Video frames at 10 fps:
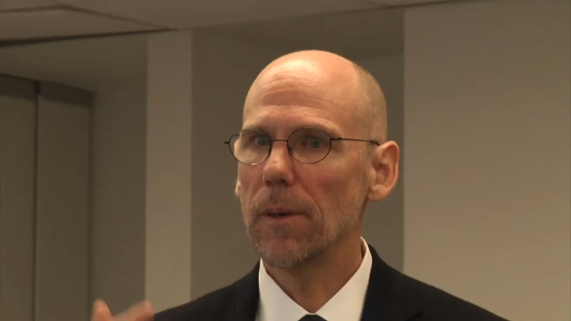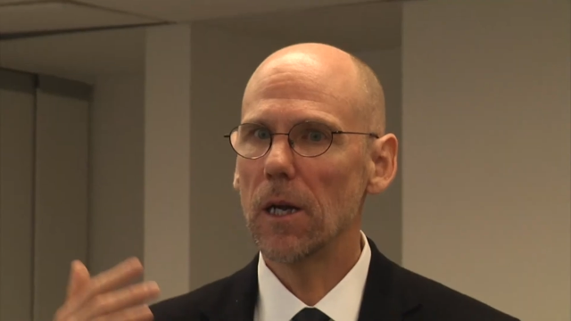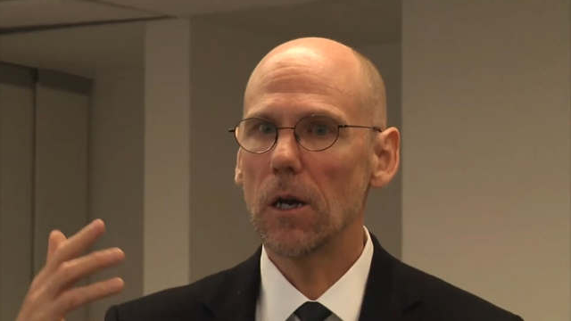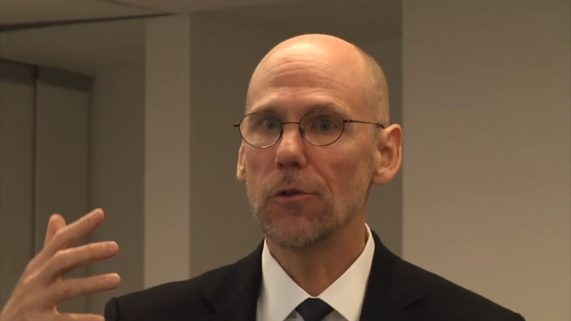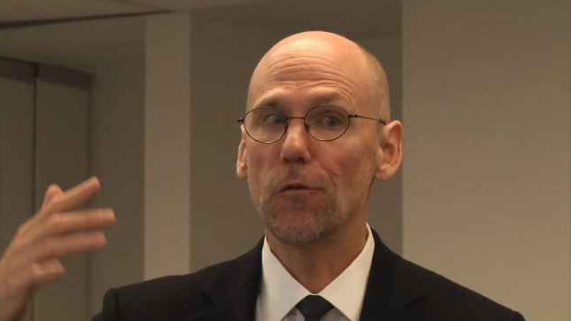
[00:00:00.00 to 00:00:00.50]

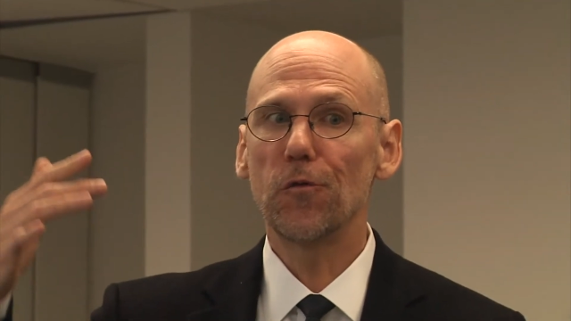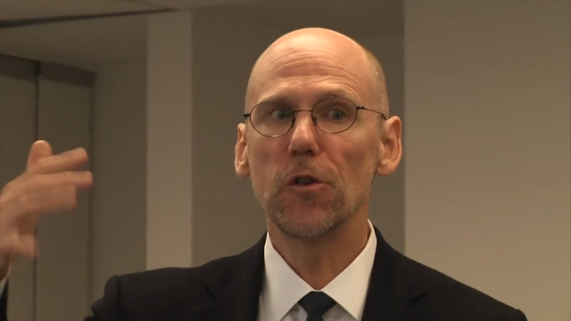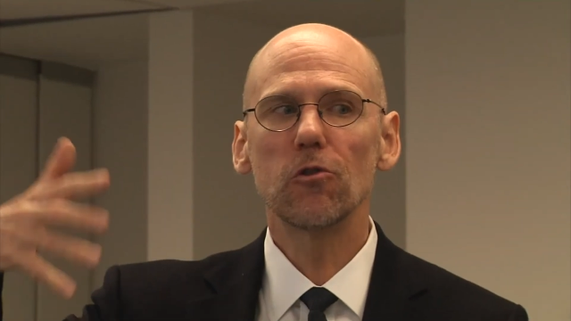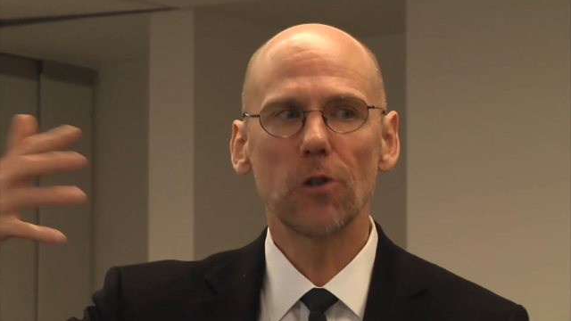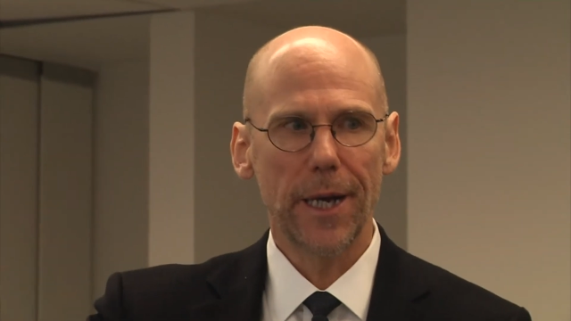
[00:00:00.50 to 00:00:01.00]
Military
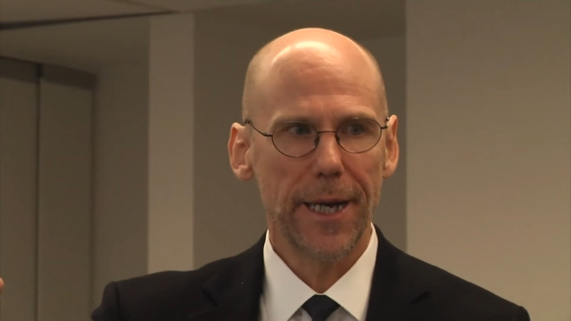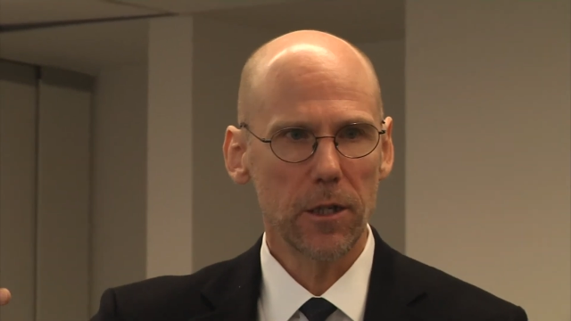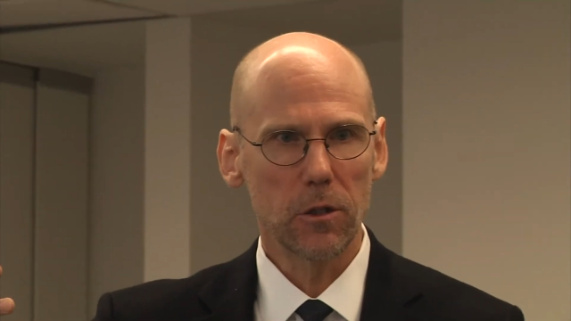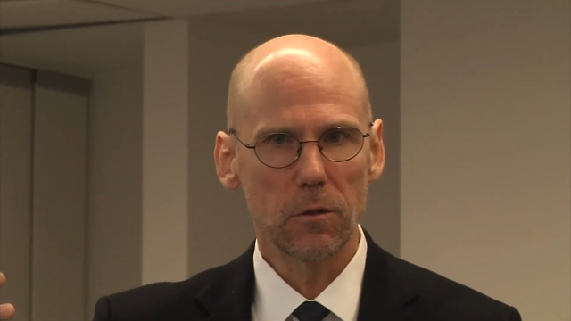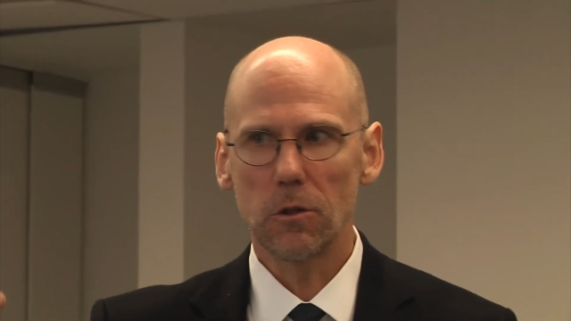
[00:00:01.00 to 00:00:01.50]
Veteran Psychology
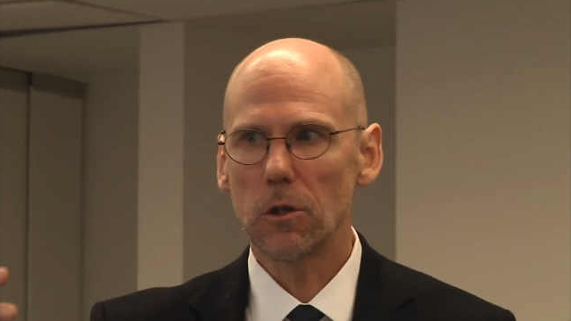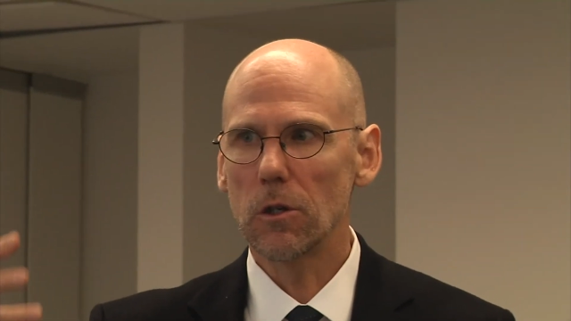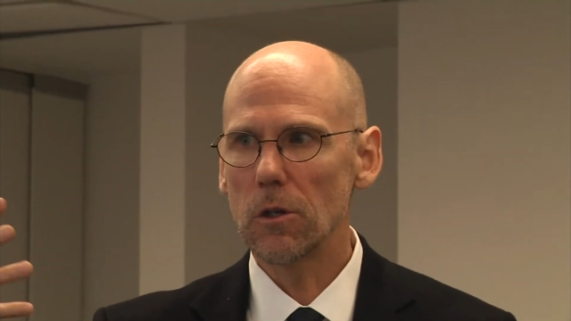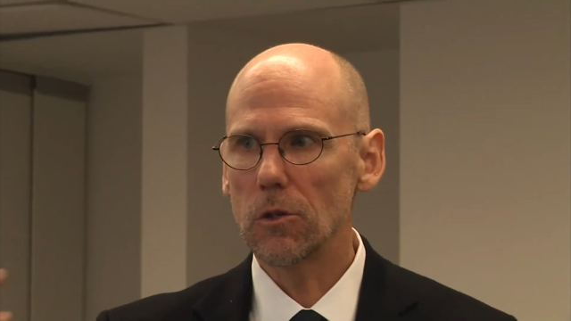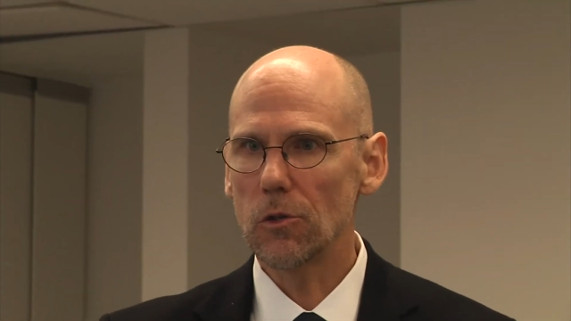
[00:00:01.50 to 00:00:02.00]

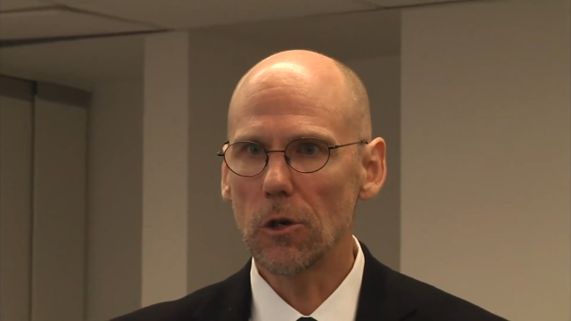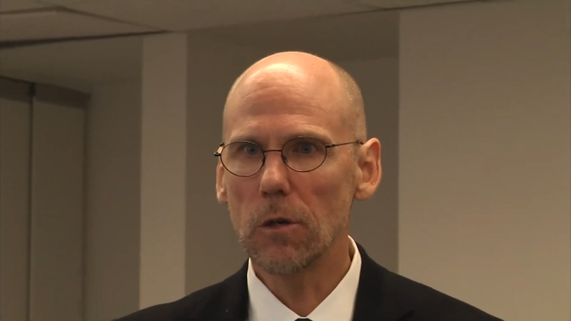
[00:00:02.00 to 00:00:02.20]
Program. They have their